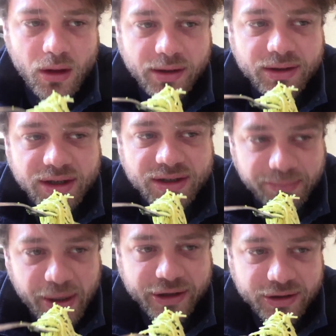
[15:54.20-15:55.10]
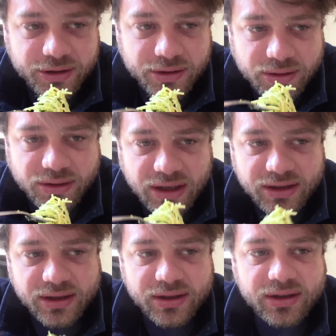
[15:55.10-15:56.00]
this person
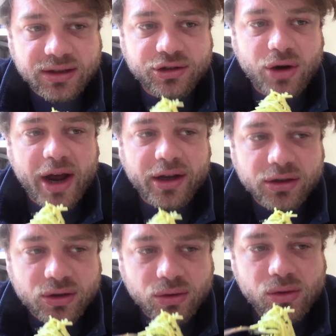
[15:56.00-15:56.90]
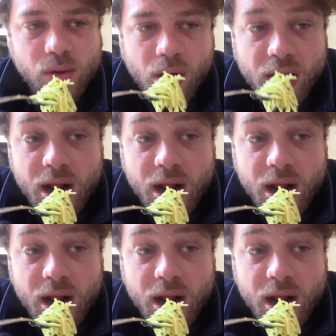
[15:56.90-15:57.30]
that is trying to